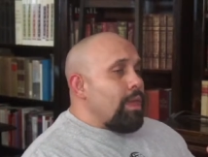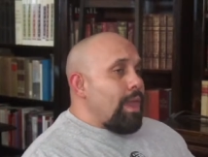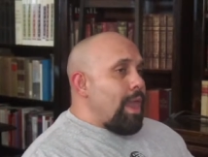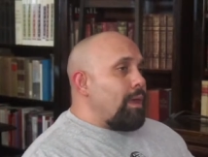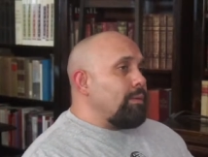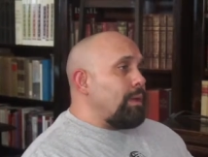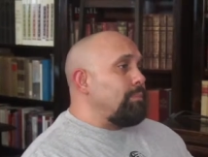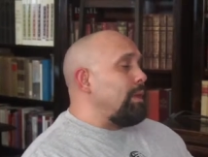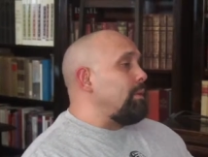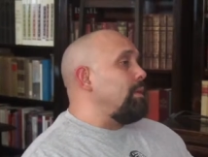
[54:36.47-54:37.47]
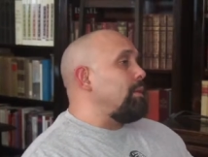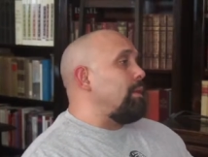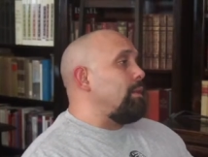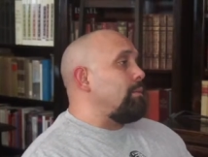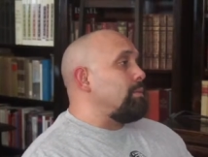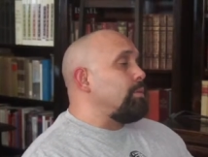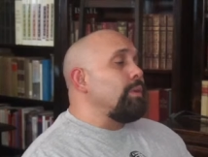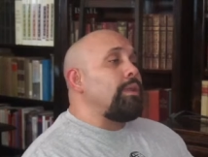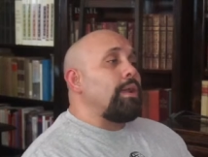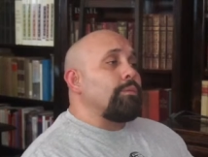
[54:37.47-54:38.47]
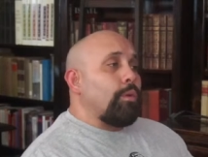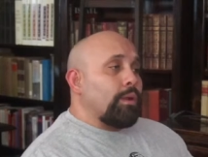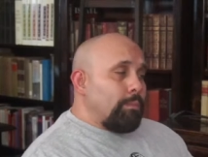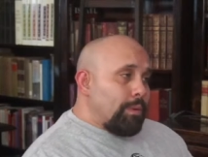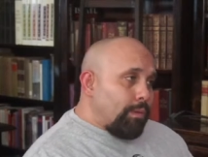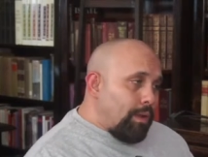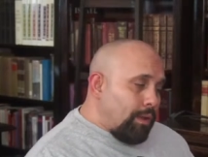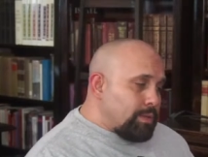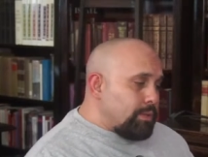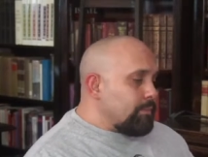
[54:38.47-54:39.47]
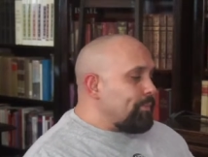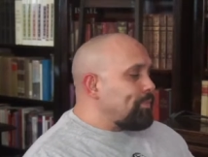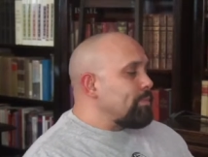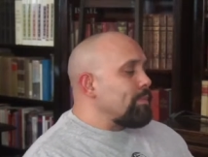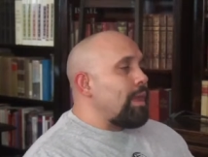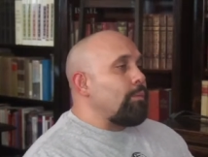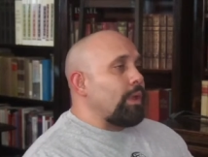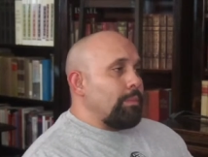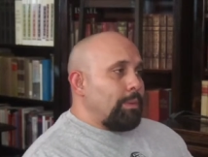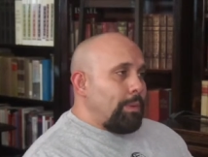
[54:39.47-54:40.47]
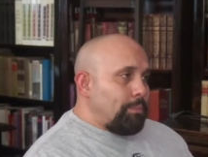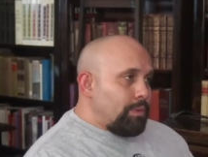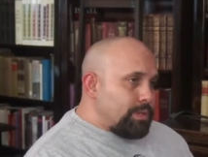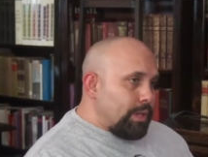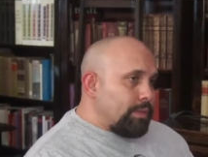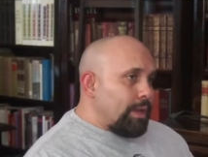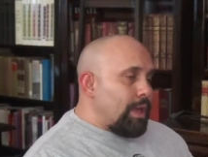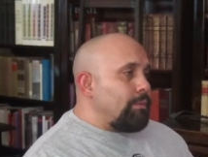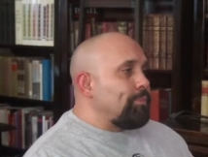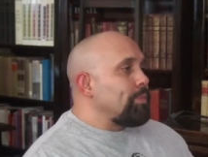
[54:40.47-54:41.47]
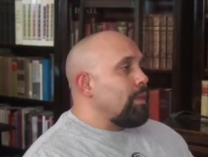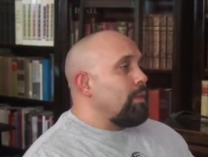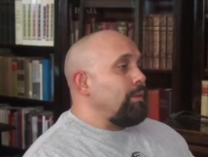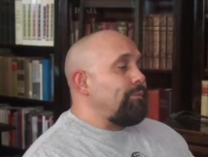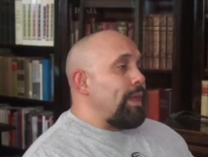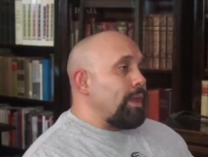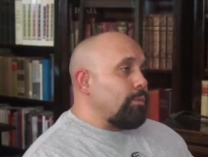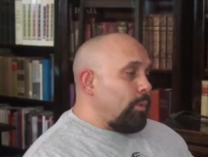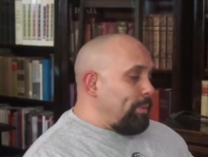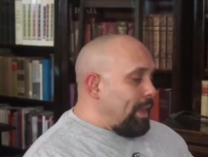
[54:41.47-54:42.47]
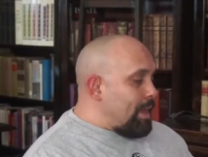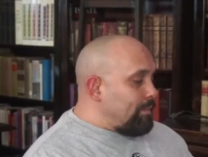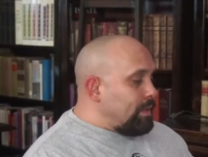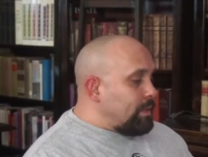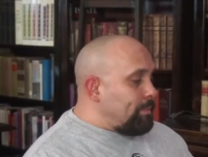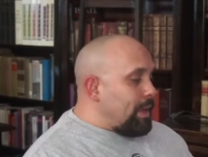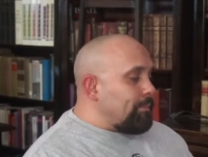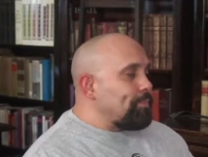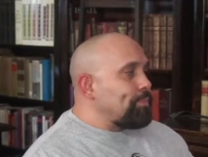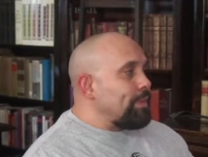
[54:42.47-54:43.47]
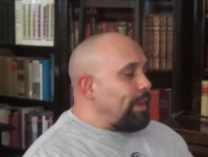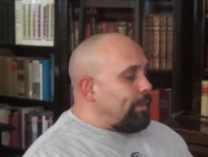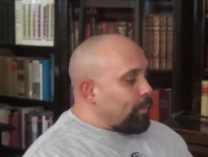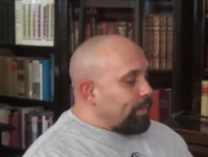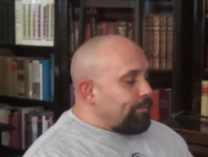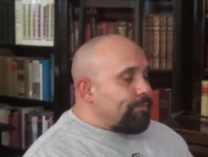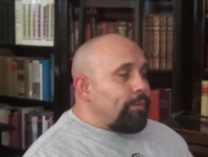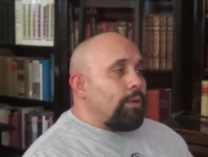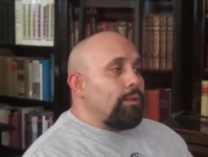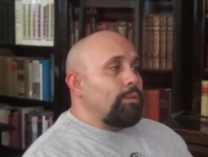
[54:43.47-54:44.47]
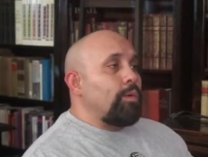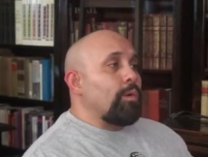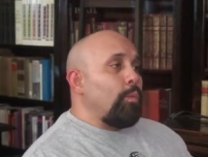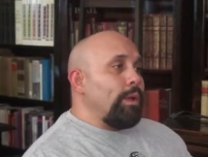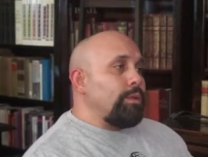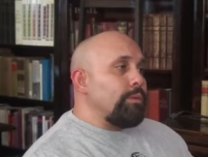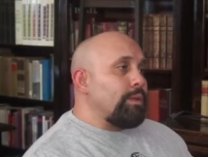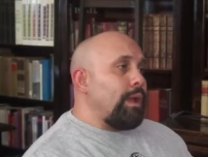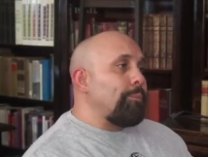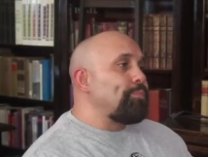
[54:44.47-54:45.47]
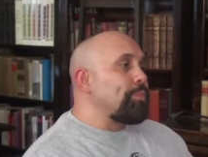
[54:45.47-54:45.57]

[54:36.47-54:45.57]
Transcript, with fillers: And I'm dealing, uh, doing a lot of work in Mariology. I recommend people check that out. In fact, we'll be having a debate either in the fall or winter time.